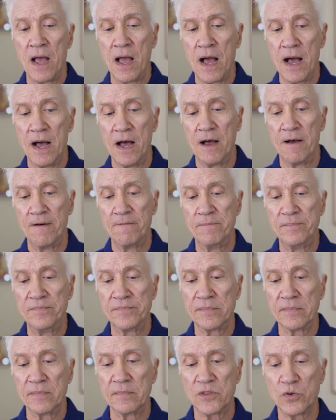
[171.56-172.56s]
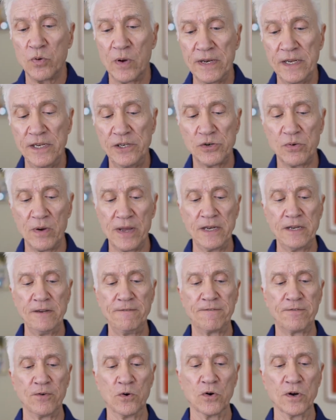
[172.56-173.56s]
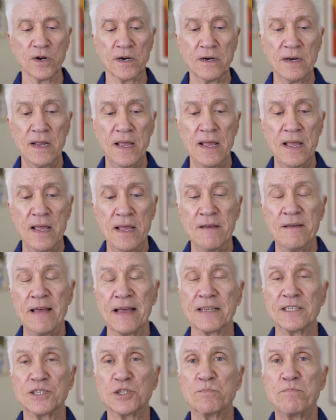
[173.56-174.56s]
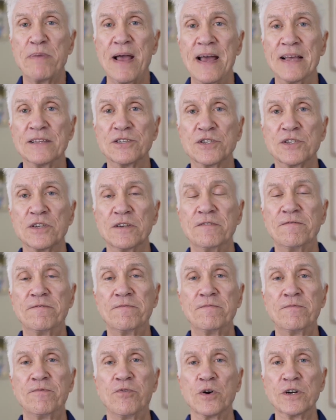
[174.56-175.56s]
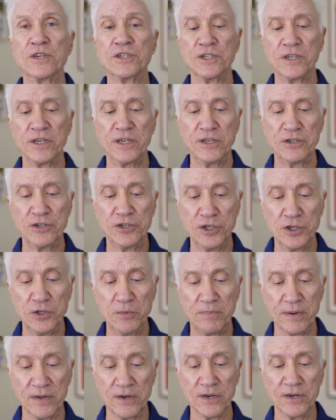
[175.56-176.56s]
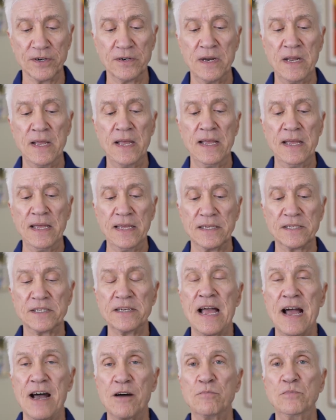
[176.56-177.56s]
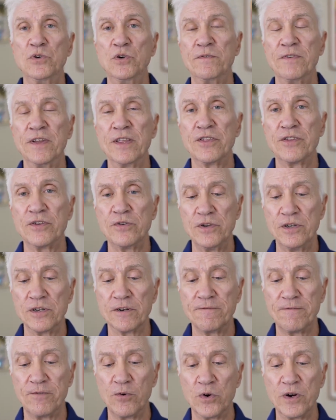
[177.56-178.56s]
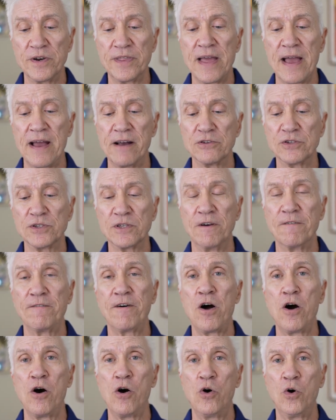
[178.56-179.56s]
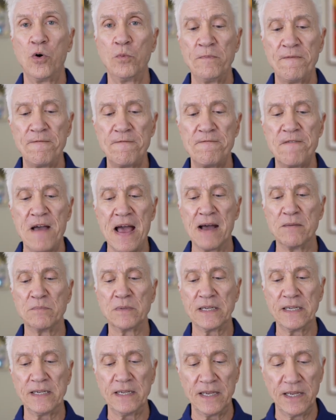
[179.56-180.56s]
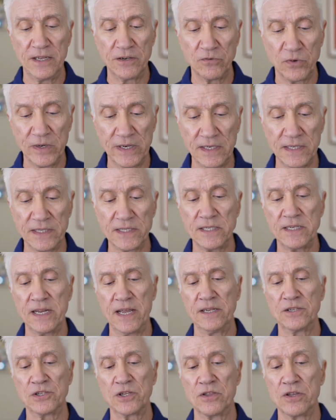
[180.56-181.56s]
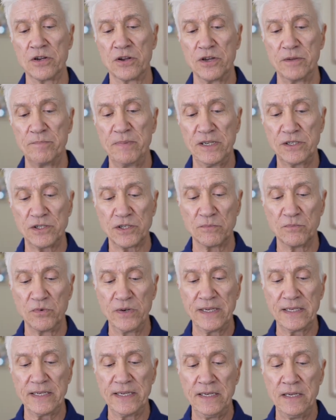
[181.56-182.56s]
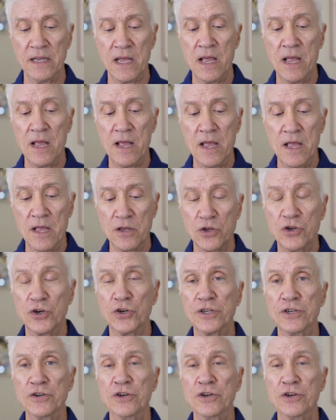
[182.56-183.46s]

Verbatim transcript: um, 2024, expansive, fortunate Jupiter is now moving through your fourth house of home, family, and real estate. So, there could be some really good